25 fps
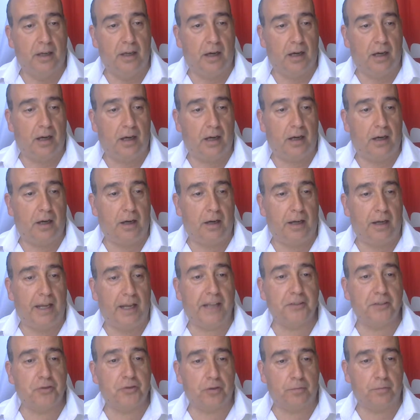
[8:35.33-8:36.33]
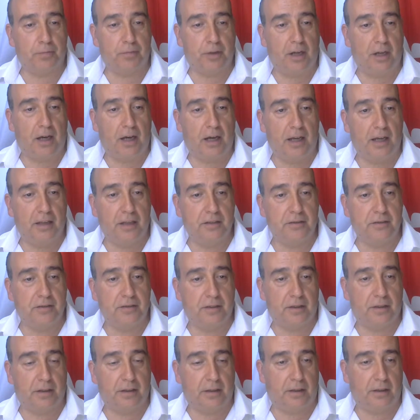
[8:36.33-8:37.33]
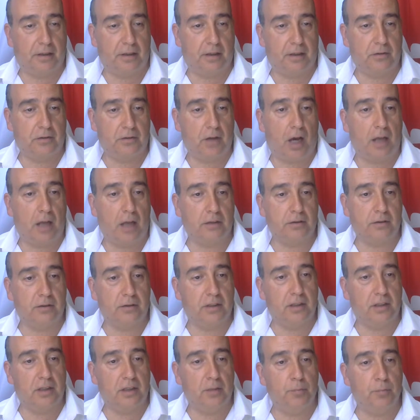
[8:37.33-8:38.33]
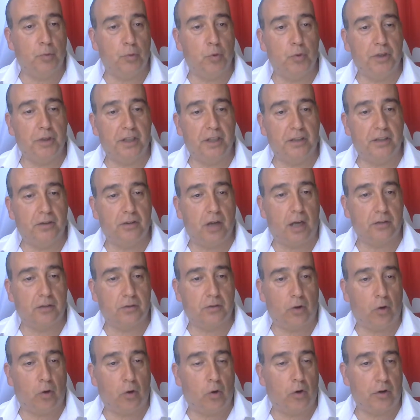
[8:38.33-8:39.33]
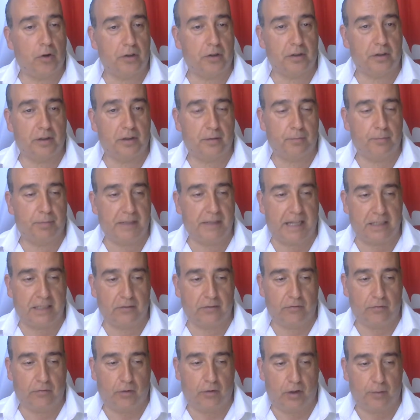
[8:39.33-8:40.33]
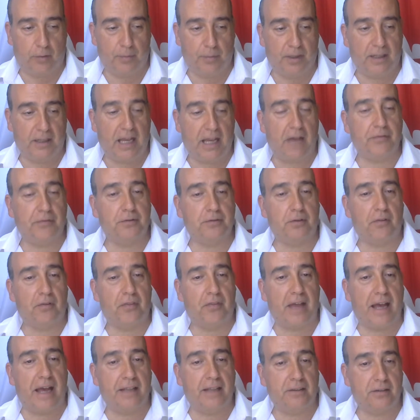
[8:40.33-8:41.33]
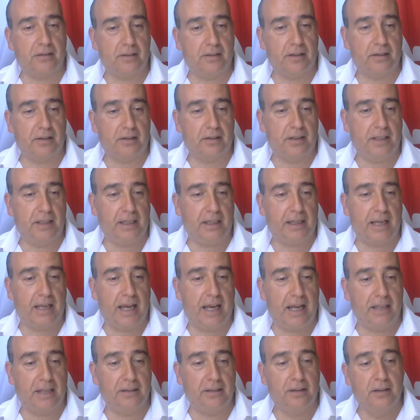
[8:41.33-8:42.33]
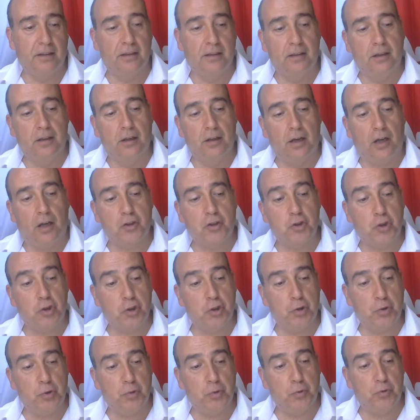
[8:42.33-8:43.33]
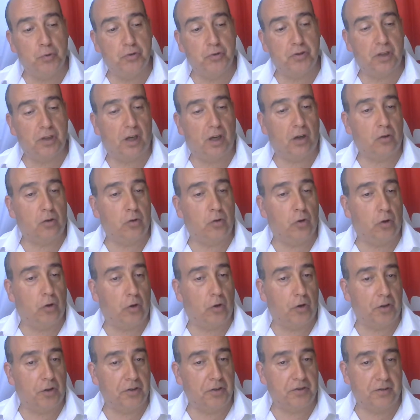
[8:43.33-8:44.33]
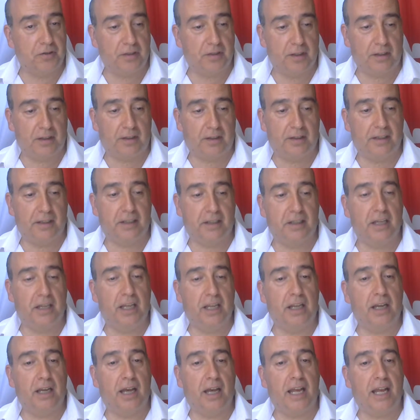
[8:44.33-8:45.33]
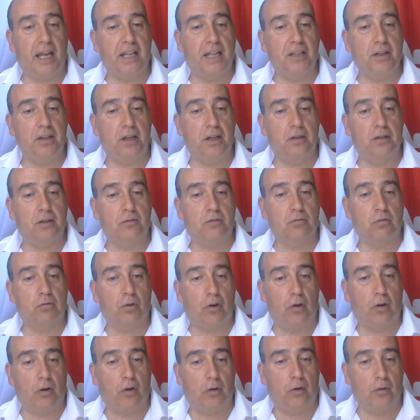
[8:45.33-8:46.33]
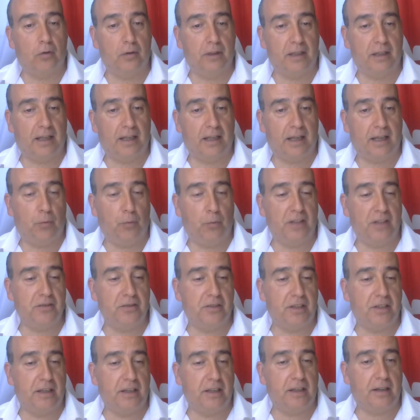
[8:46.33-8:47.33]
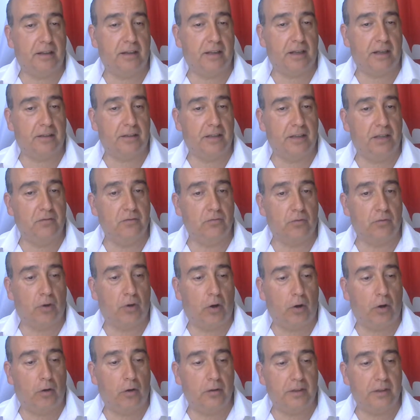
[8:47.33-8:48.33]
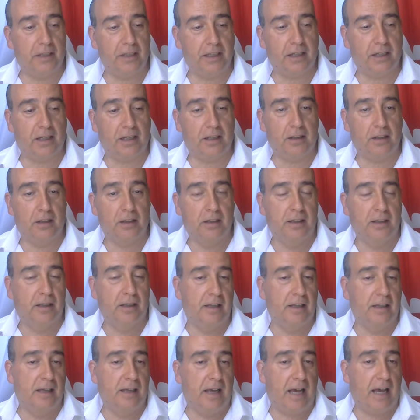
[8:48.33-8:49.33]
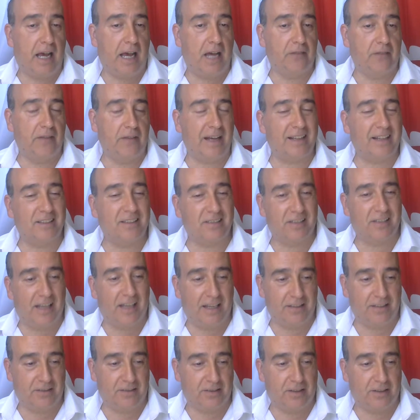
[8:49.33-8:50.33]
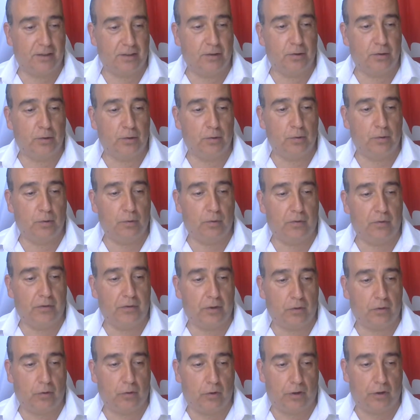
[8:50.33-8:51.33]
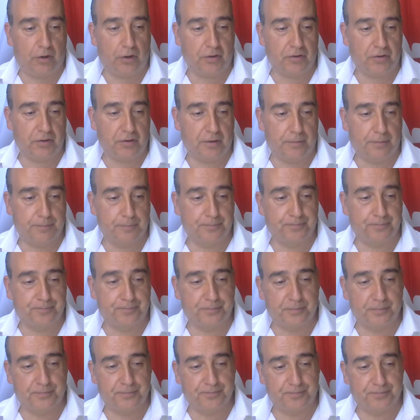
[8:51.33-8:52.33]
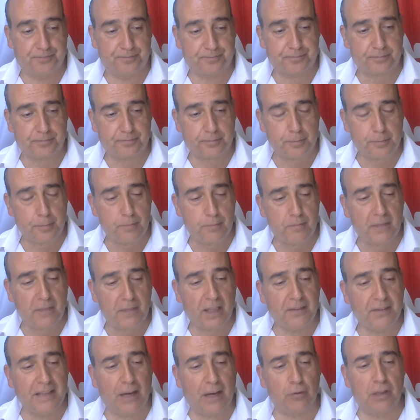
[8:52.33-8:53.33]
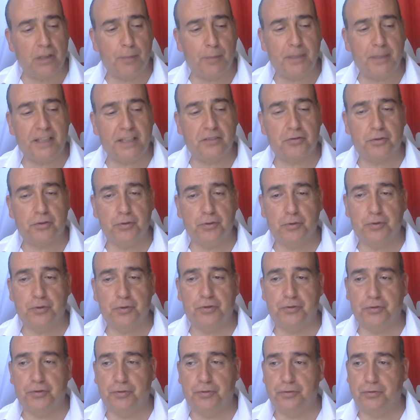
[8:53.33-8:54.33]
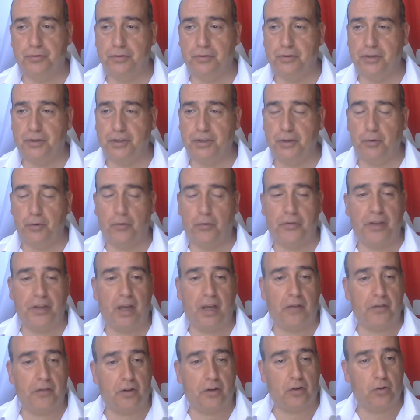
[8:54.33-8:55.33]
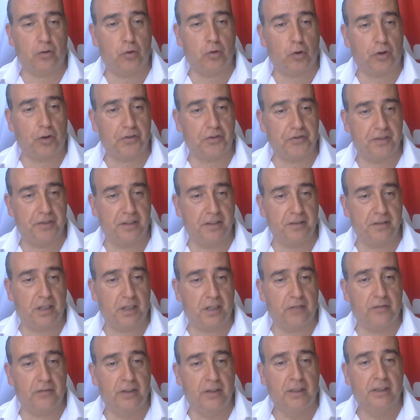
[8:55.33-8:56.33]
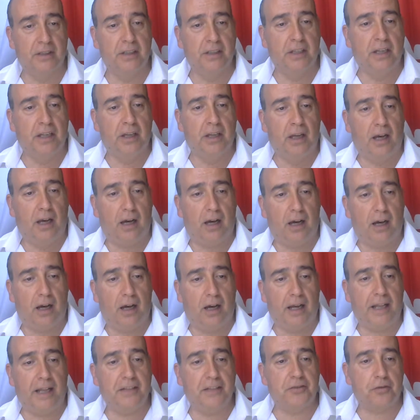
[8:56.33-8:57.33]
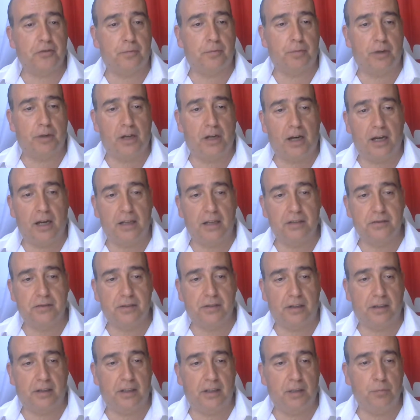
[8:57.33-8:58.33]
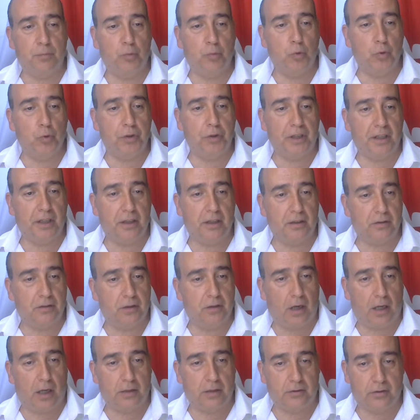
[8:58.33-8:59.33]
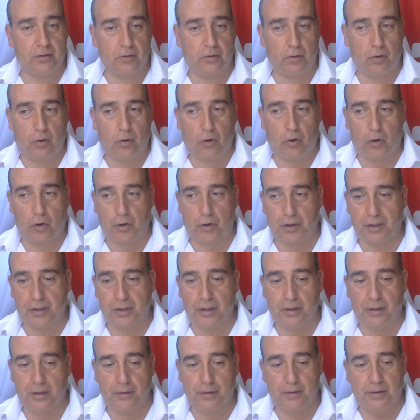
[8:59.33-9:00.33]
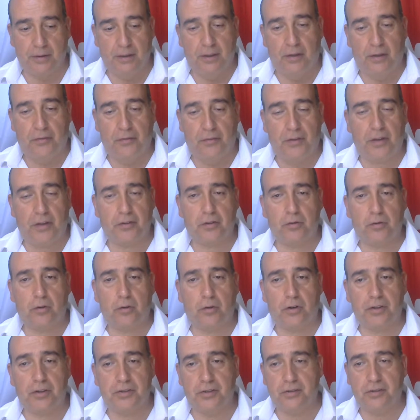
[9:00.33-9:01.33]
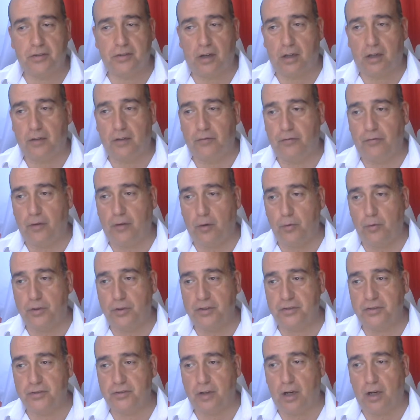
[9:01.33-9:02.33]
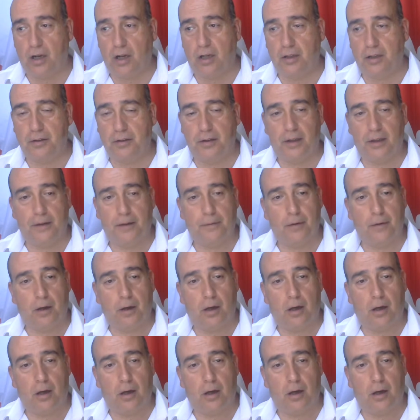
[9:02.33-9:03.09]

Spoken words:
enterprise.ibuni.org platform. After that, he can choose a course, clicking enroll. Once he clicked enroll, he can have access to the course. Now, let me introduce to you the other courses of enterpriseibuni.org. The other courses are focused on, it